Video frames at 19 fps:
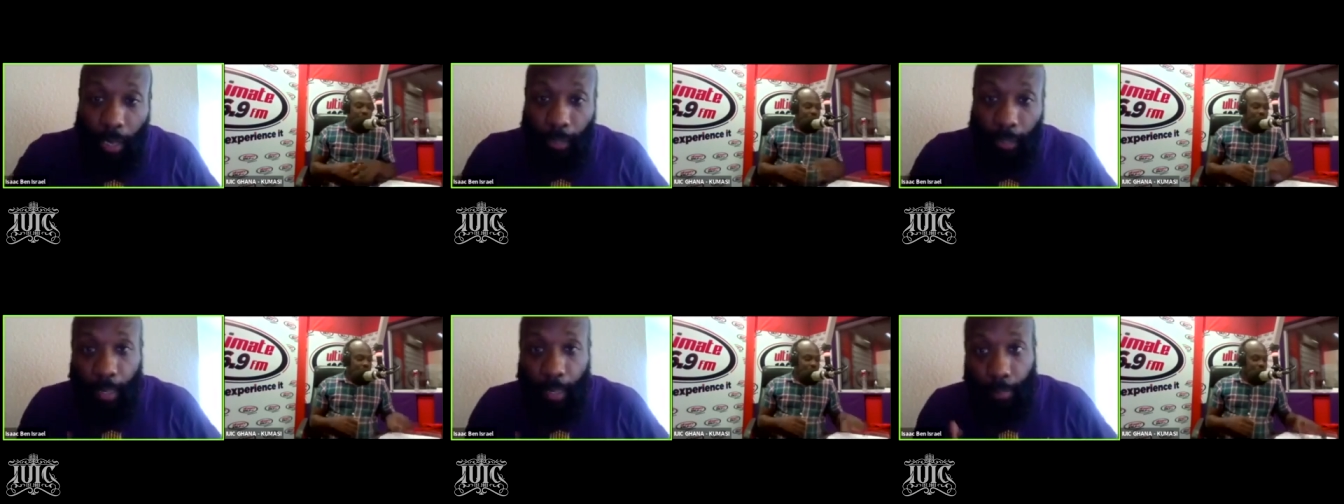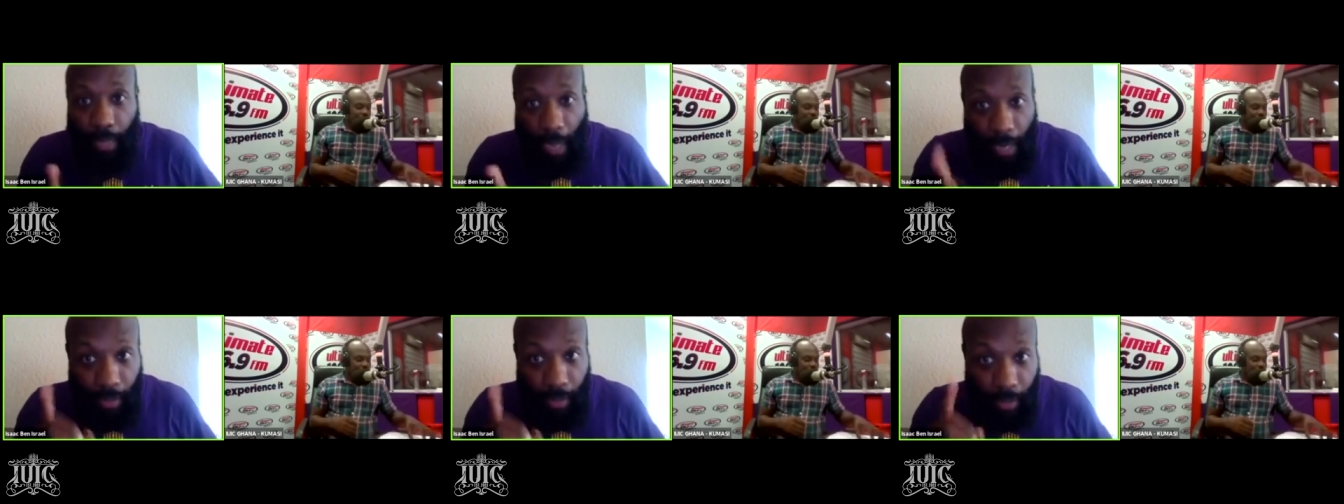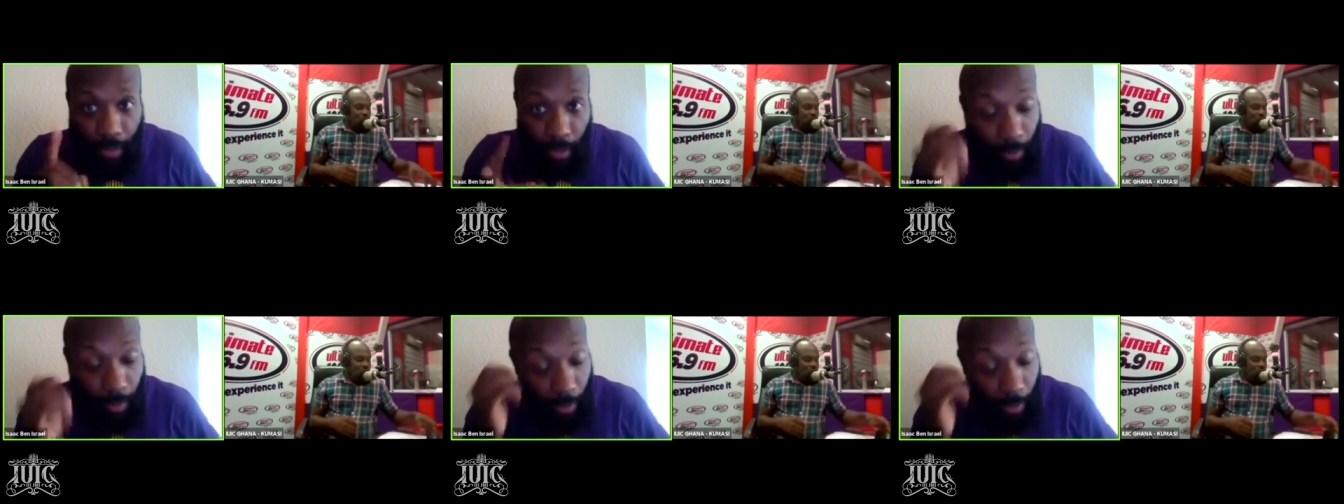Get me
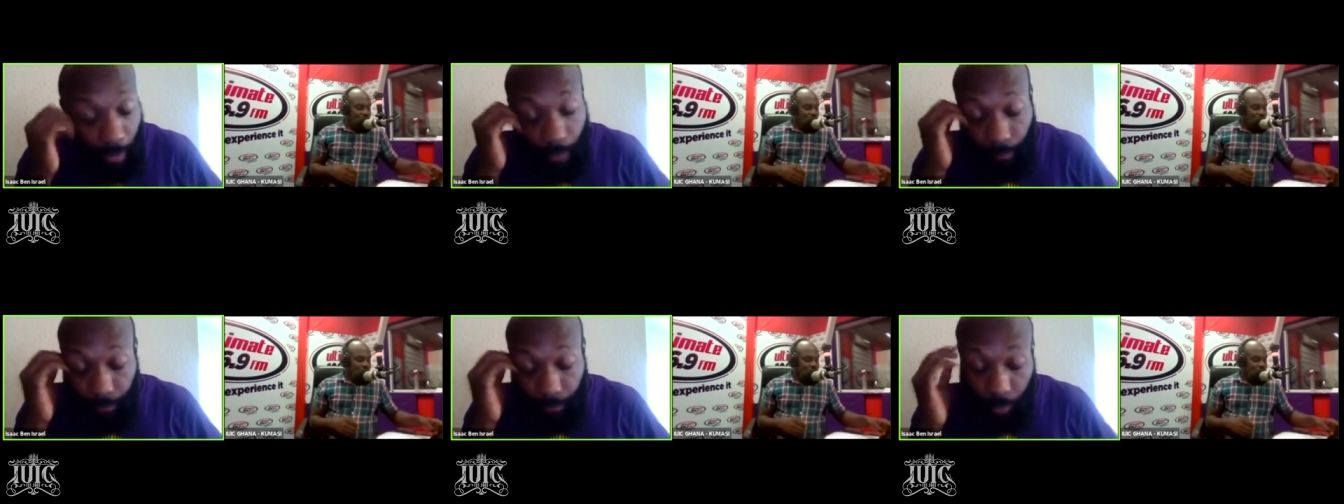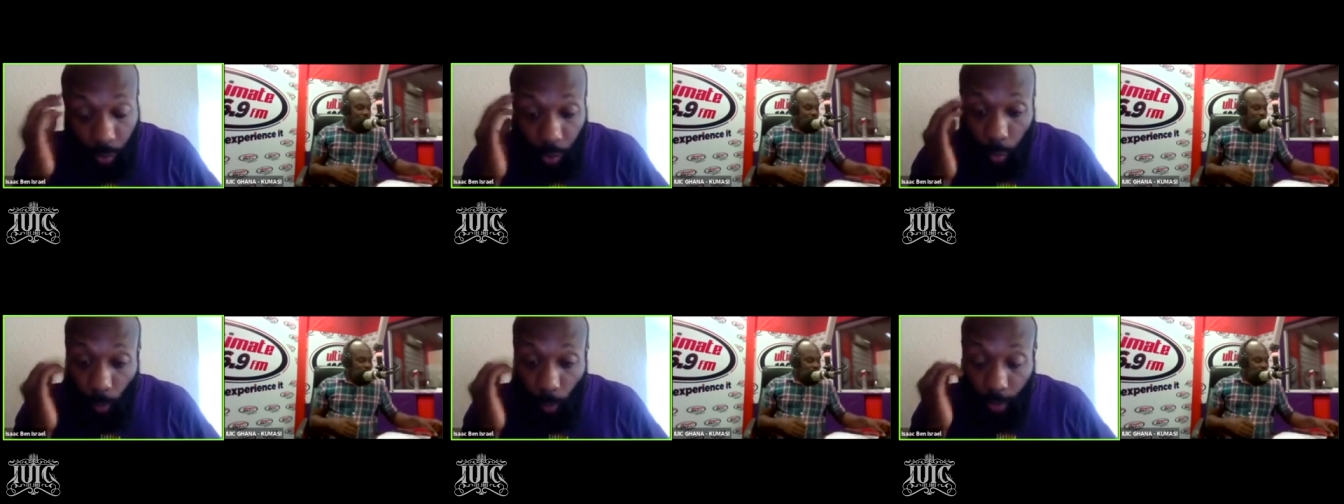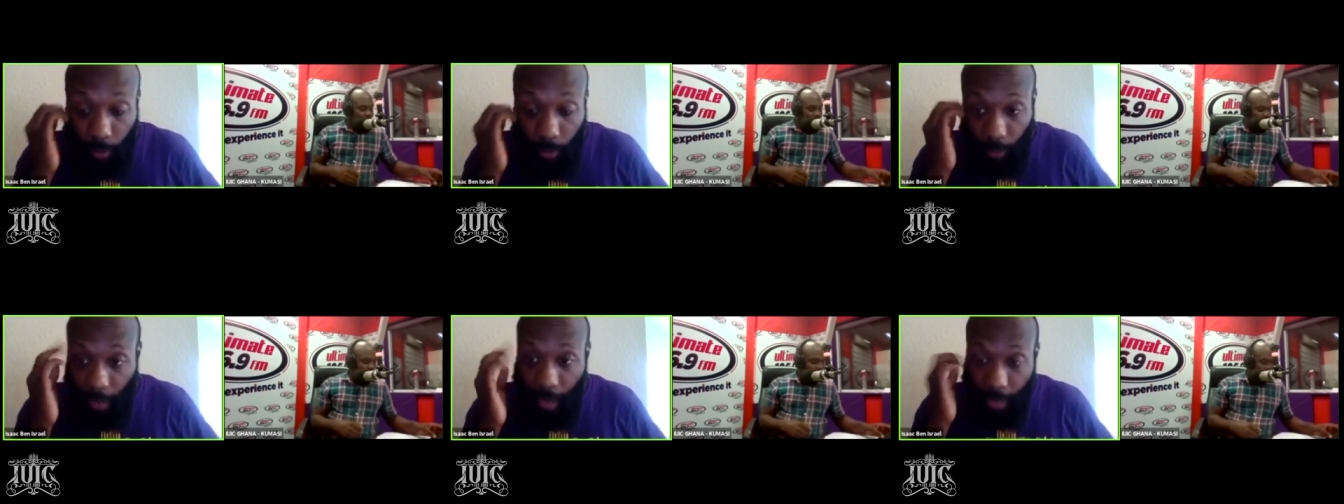Isaiah eight verse
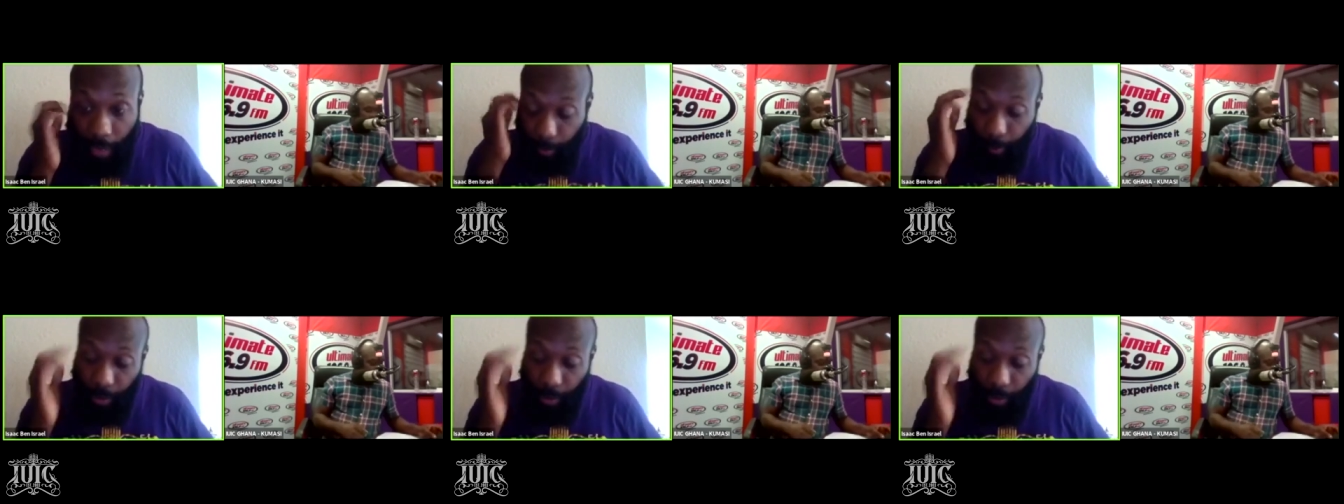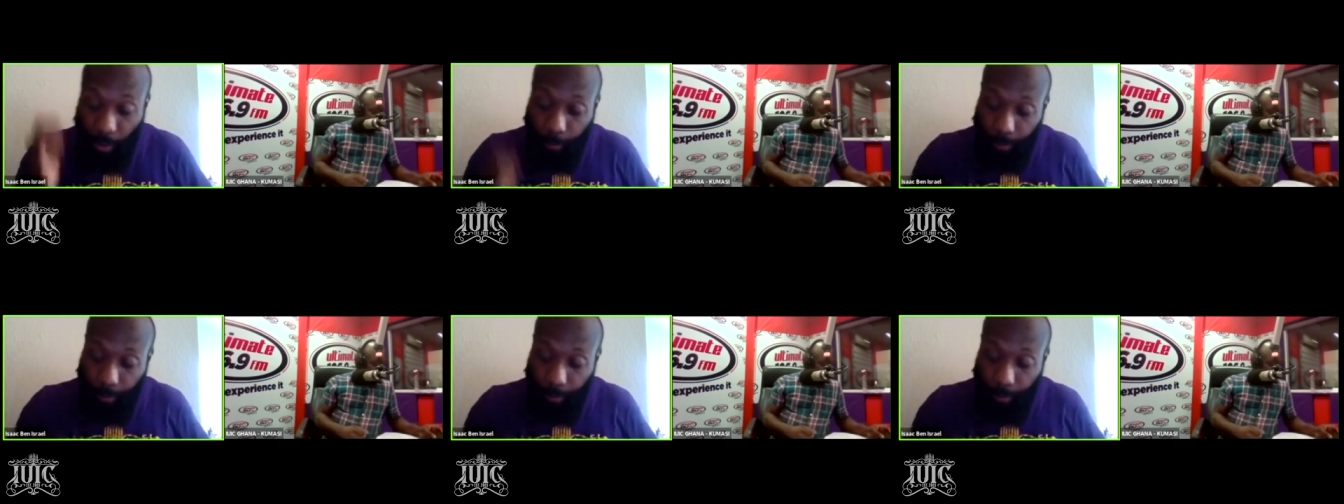twenty, Ashbel,